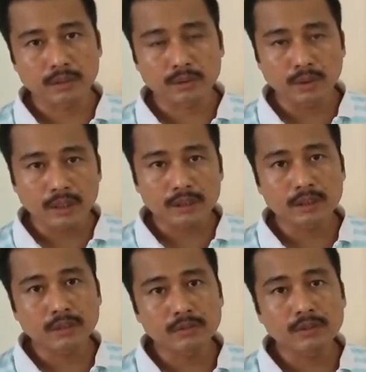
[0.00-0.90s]
So let us
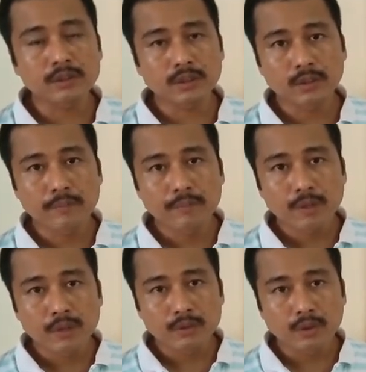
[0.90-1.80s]
now first
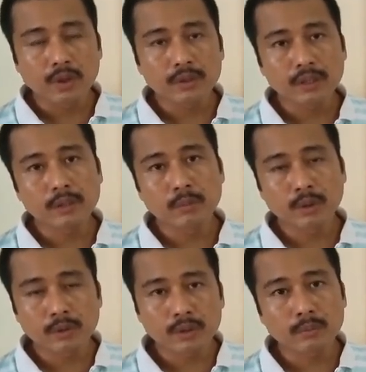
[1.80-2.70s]
draw the
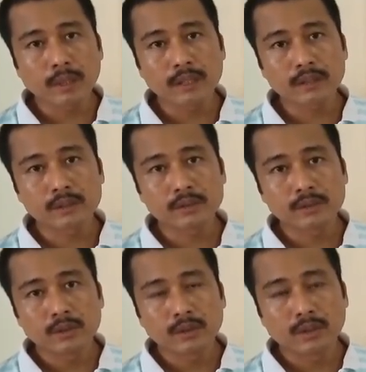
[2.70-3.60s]
molecular orbital
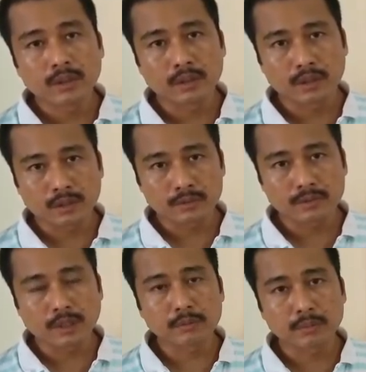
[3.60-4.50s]
of
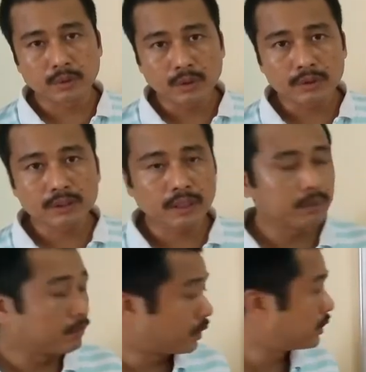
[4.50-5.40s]
carbon
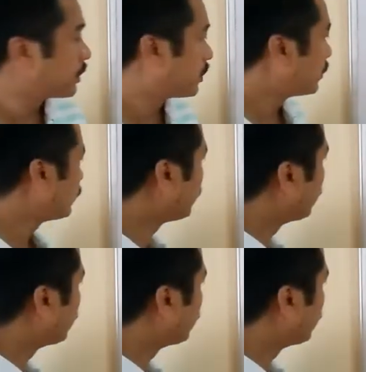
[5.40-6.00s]
monoxide molecule